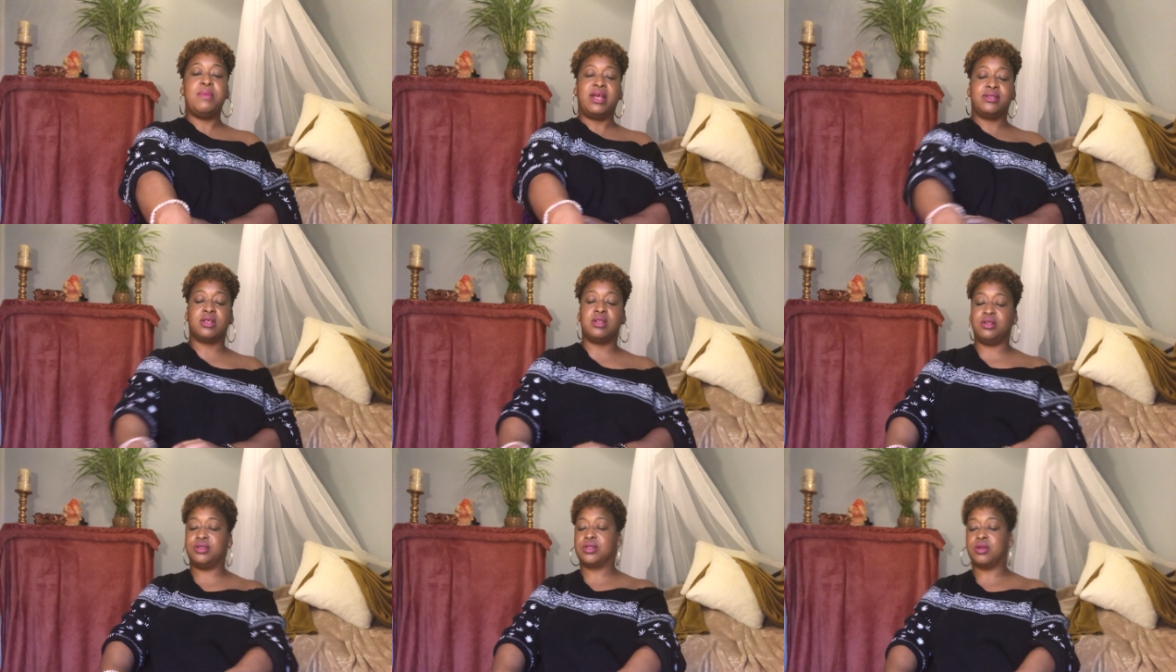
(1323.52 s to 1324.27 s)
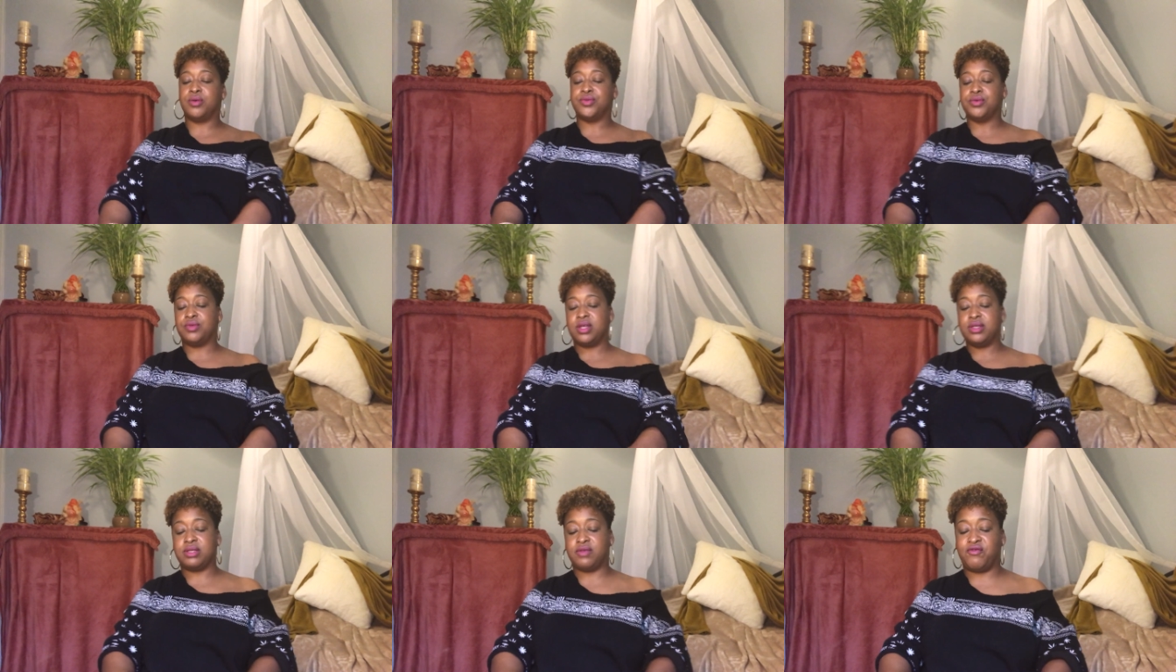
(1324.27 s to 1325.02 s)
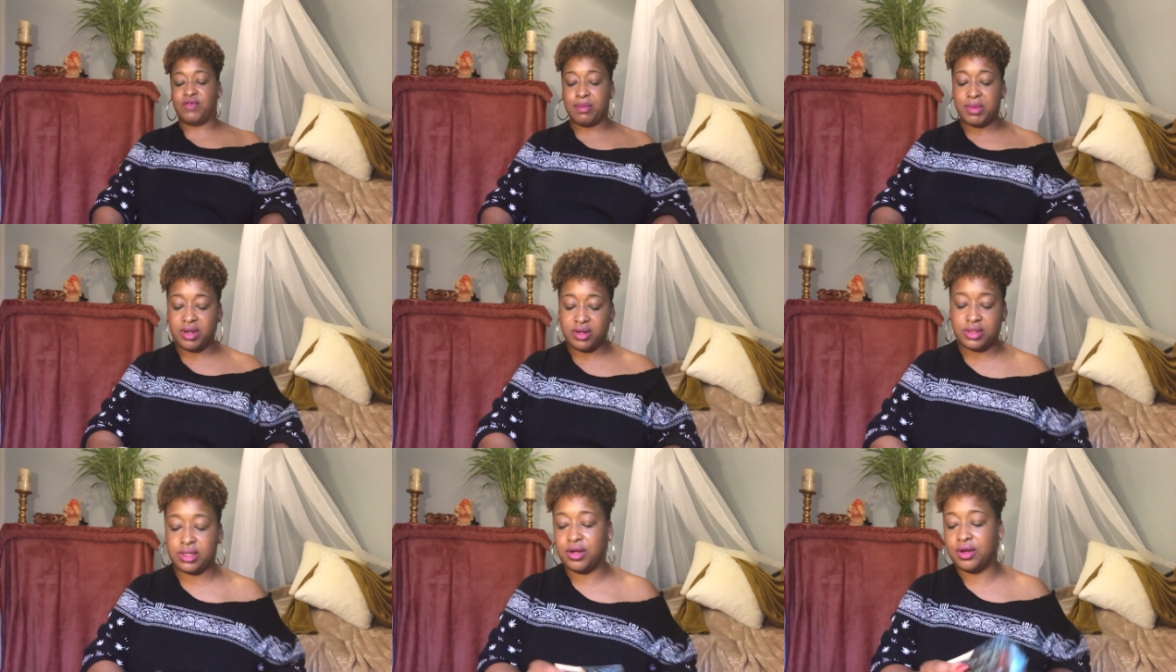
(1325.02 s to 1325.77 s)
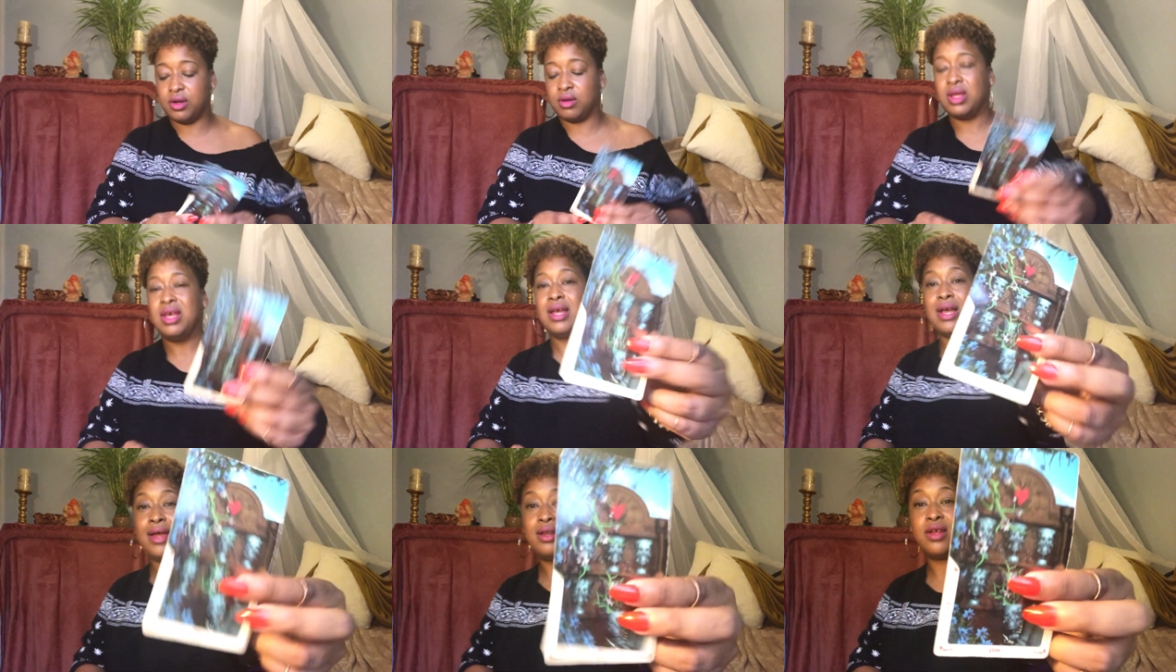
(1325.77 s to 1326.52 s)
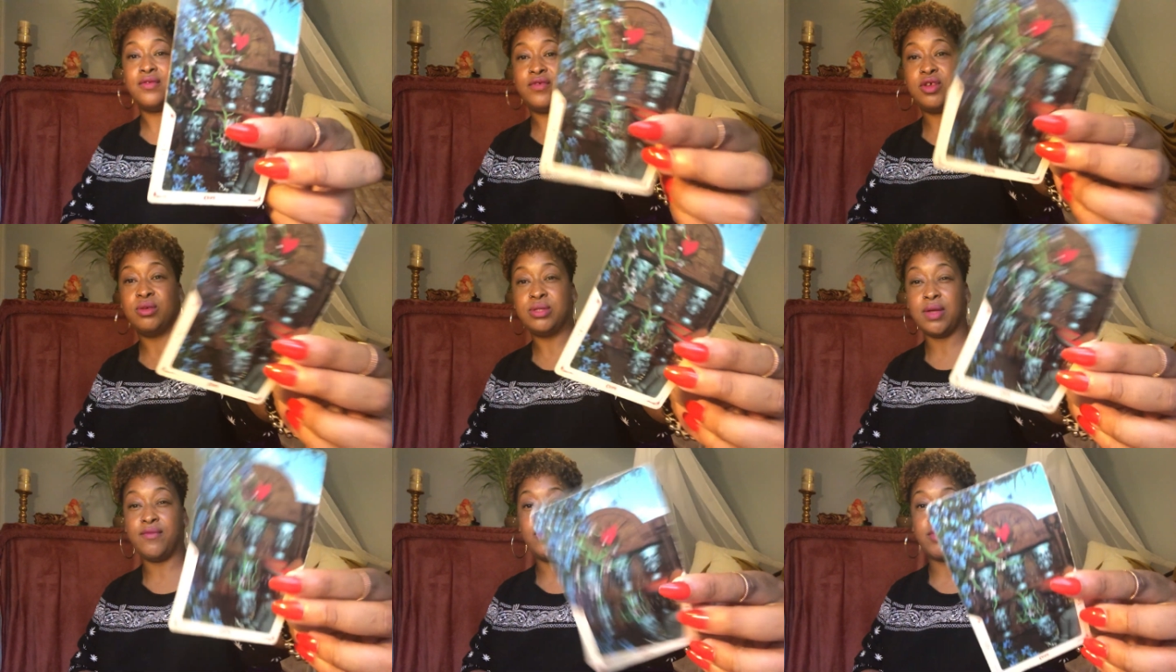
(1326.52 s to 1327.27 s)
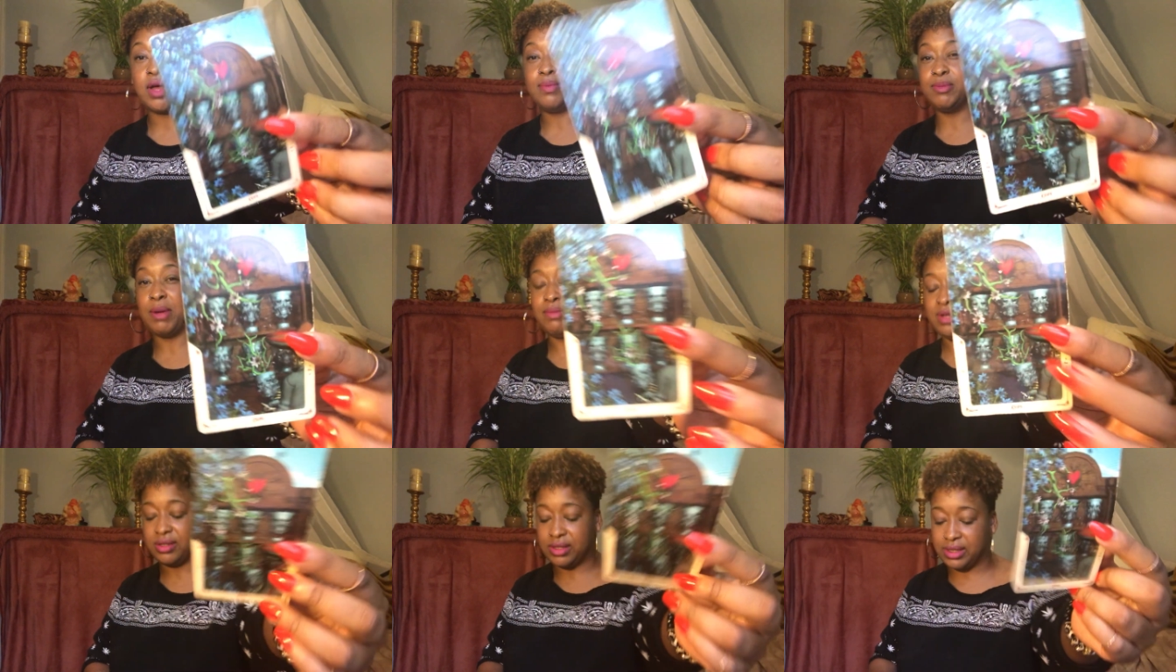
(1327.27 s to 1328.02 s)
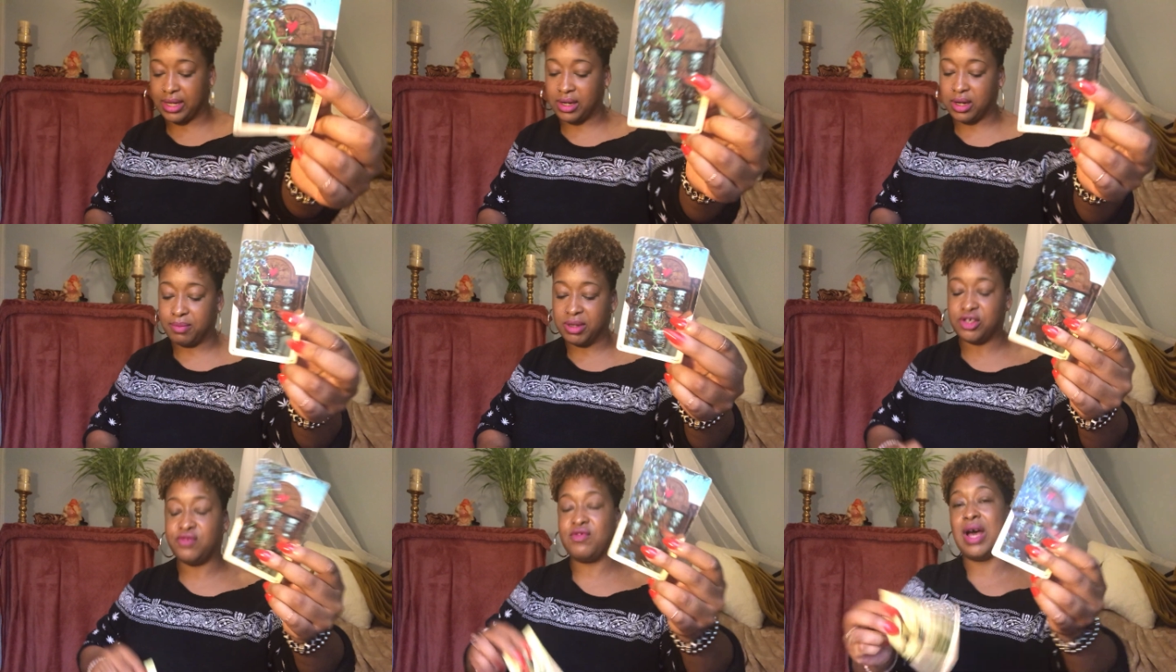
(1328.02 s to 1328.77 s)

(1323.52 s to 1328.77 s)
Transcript: masculine is going through this, the feminine is here. Kind of confused, Seven of Cups, probably entertaining a bunch of